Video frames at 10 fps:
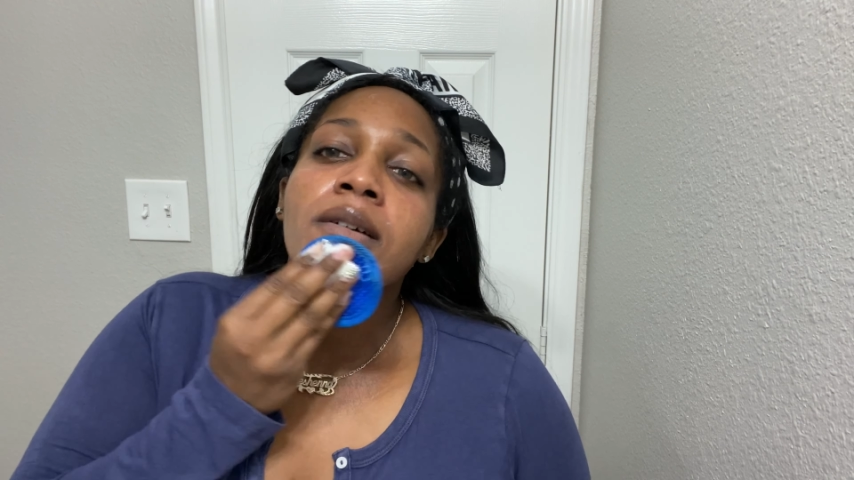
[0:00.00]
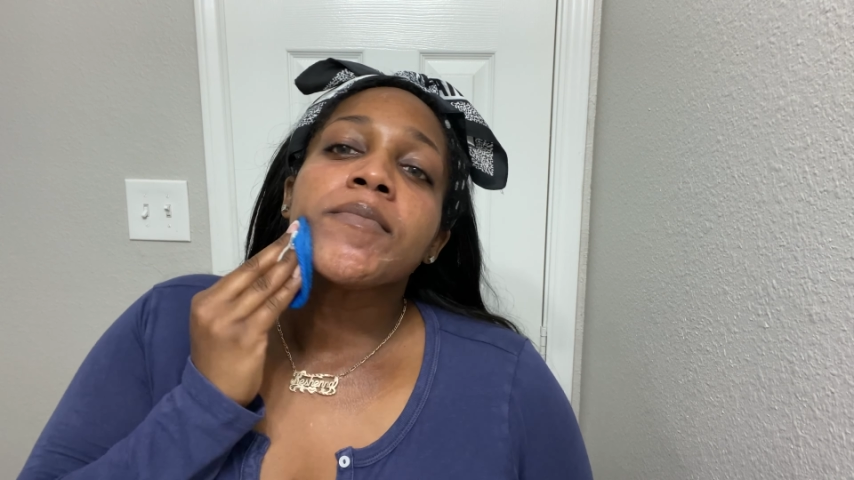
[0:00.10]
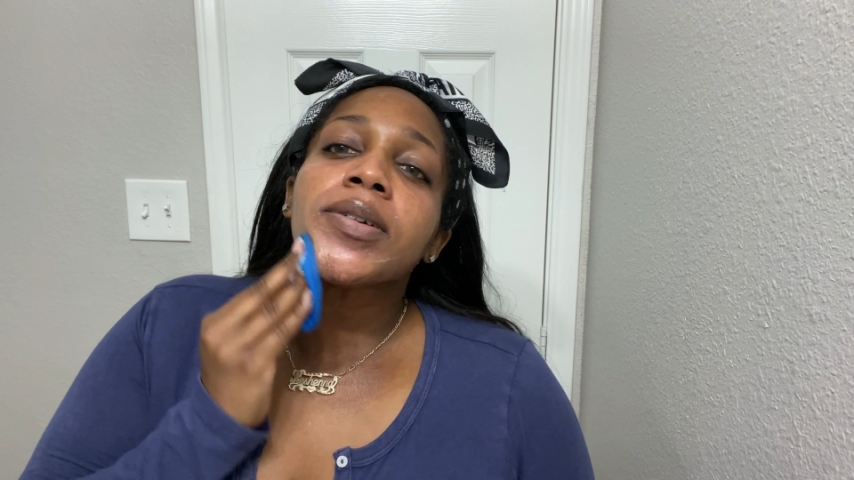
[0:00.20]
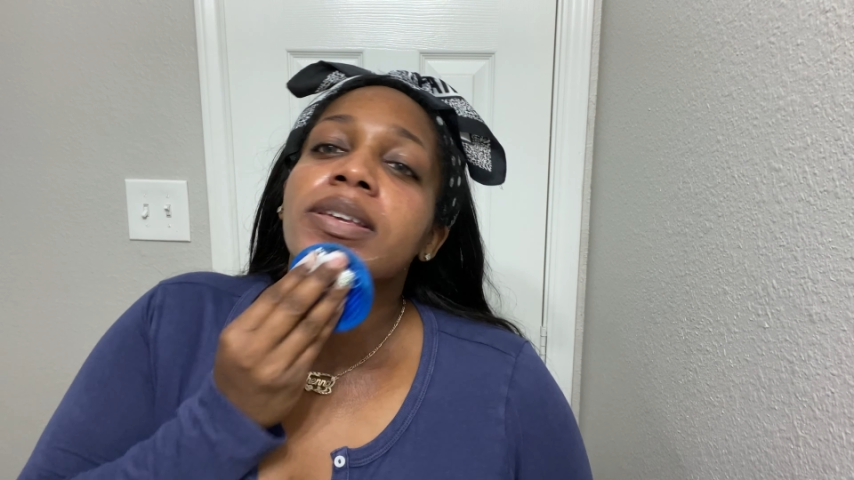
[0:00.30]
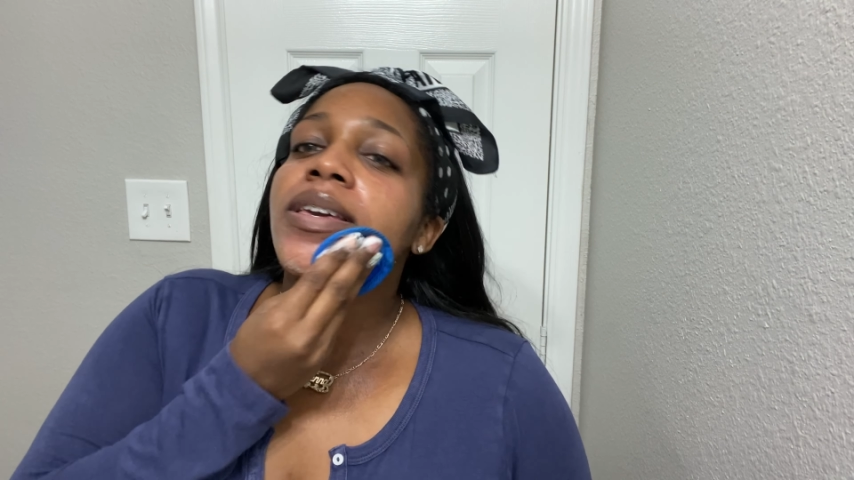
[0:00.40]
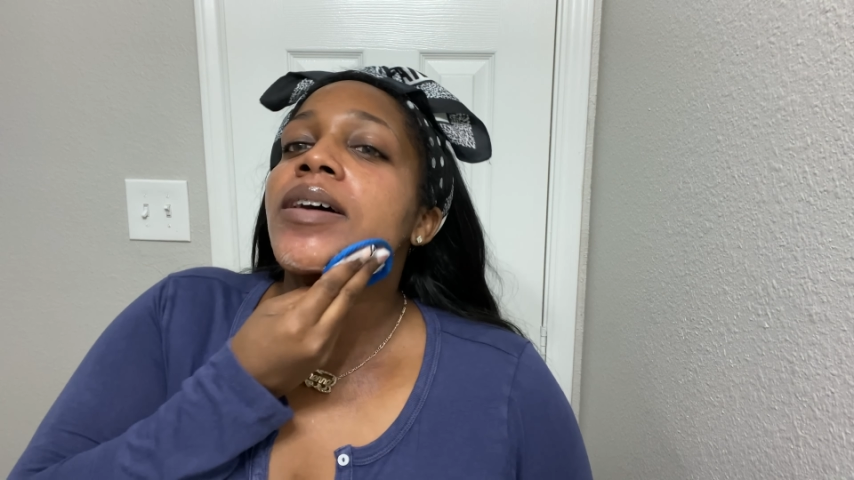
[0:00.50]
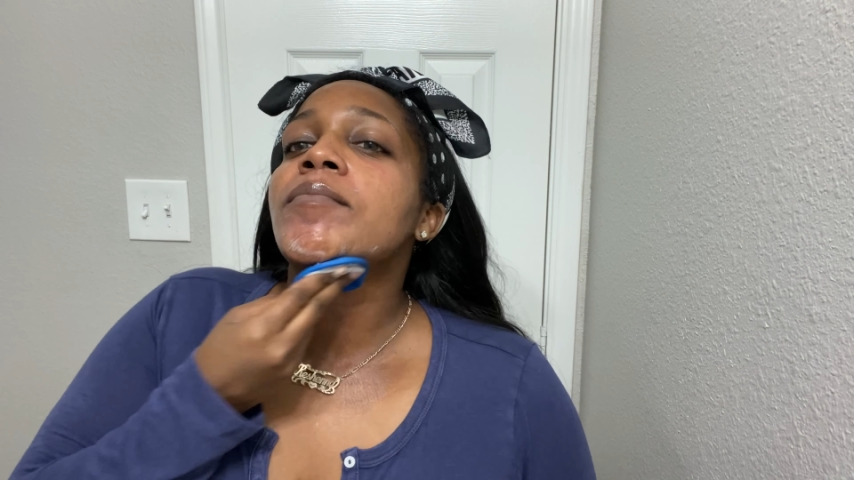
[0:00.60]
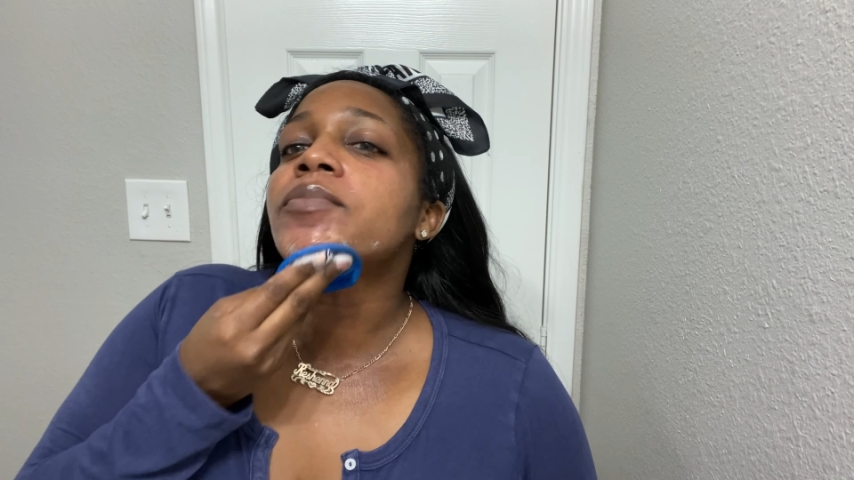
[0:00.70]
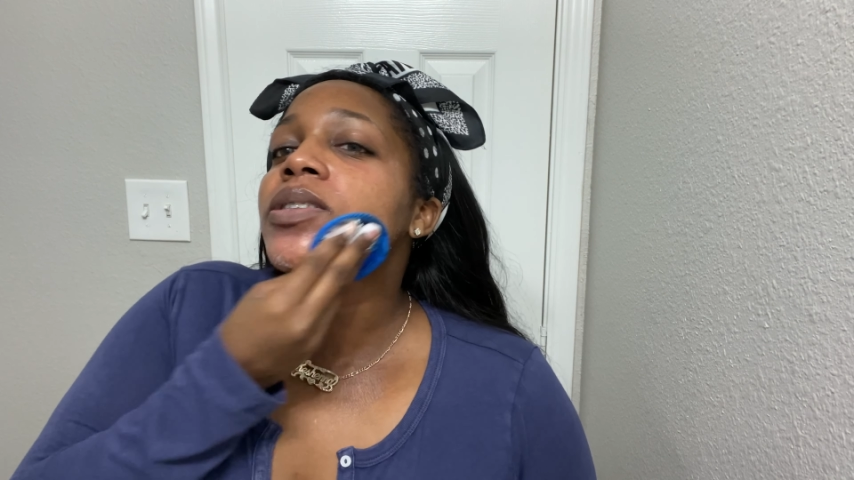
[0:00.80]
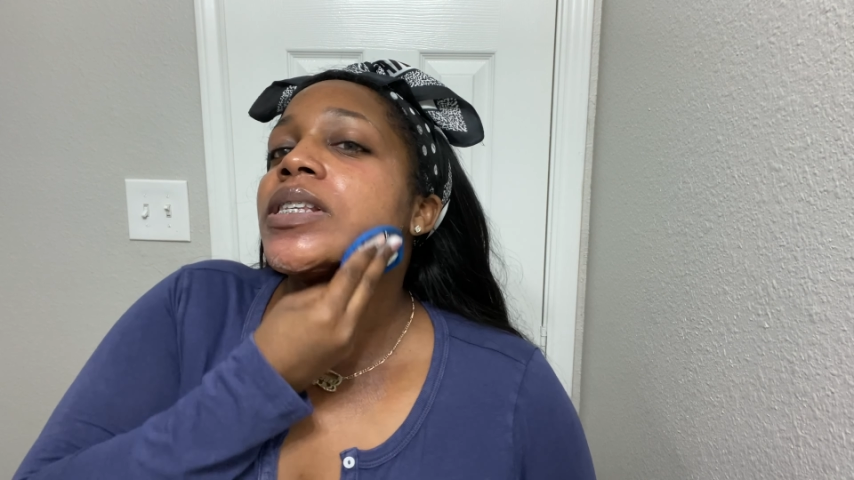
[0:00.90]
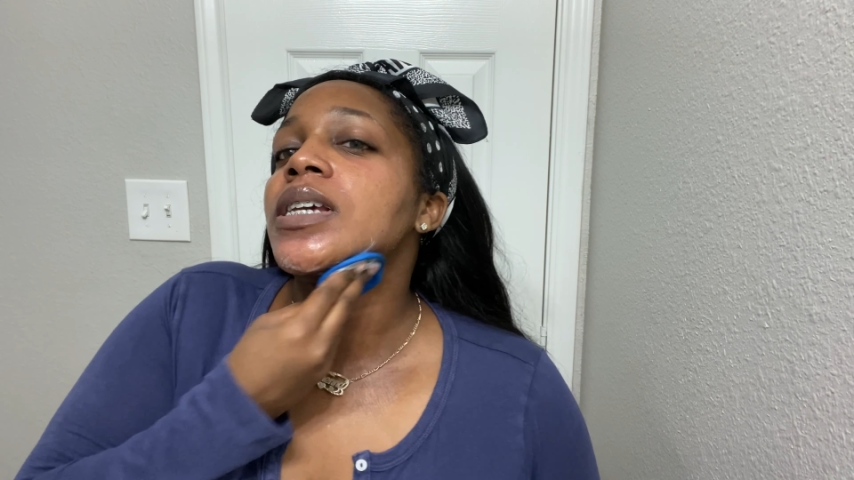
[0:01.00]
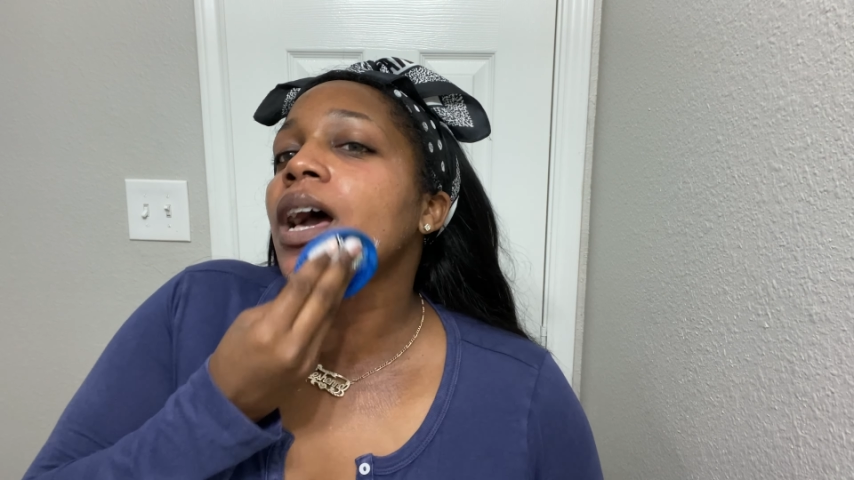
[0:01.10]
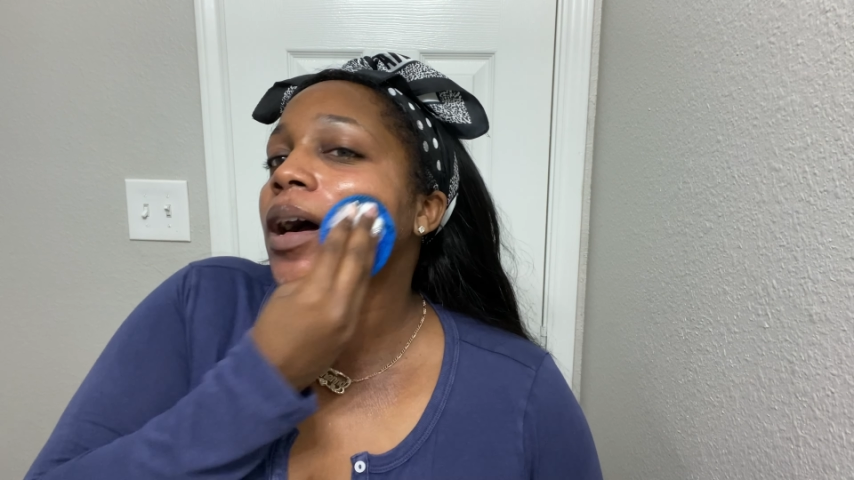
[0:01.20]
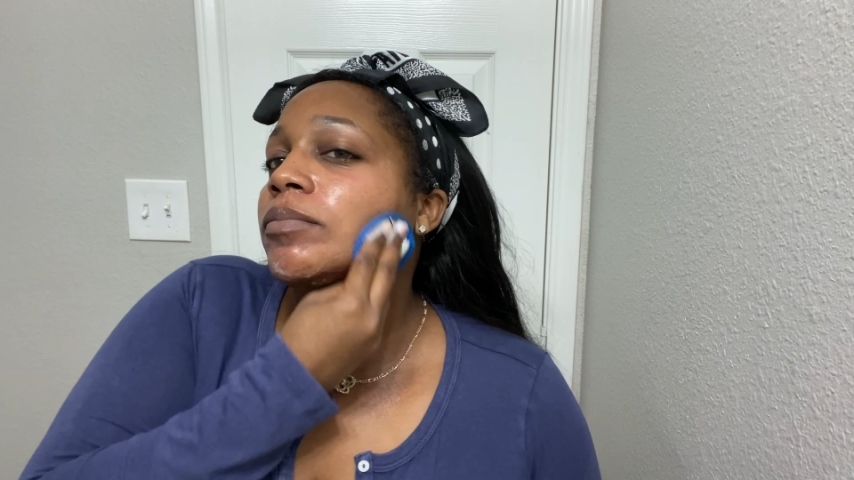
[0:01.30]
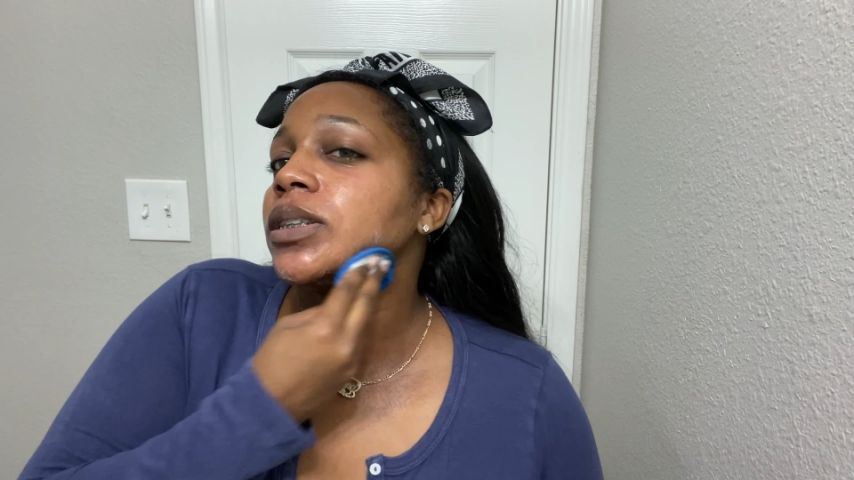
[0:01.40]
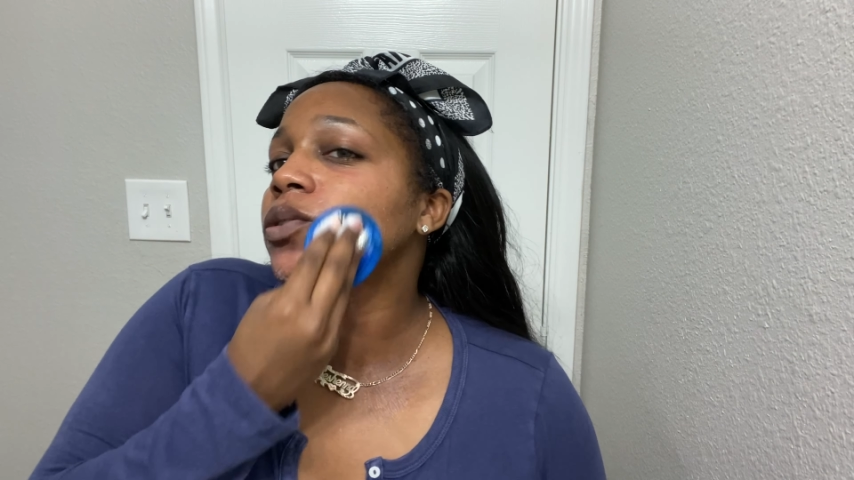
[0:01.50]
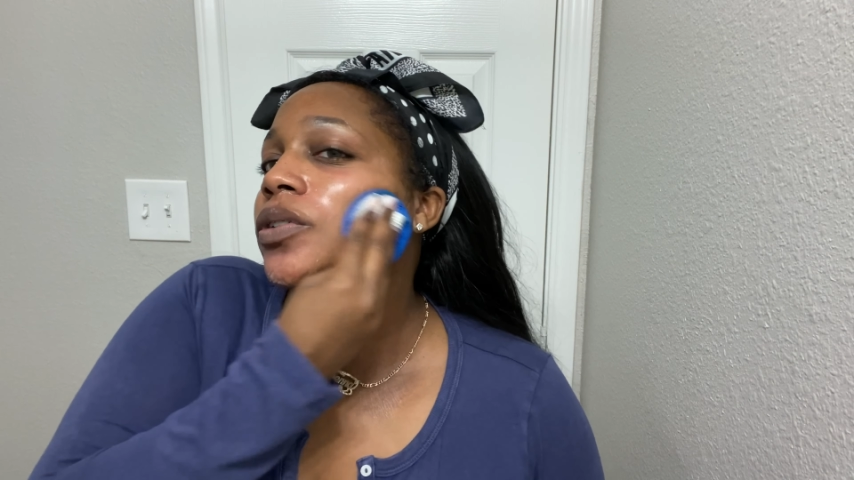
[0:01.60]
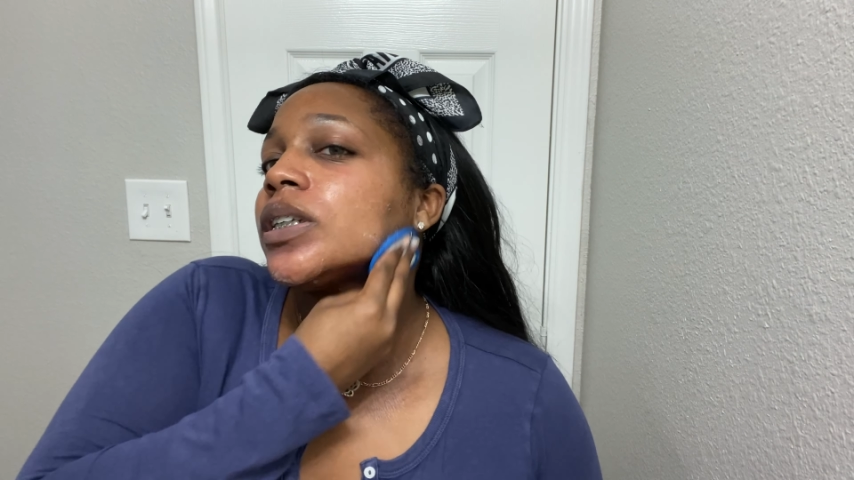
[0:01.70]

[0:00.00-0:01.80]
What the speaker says: But yep, you see how I'm just going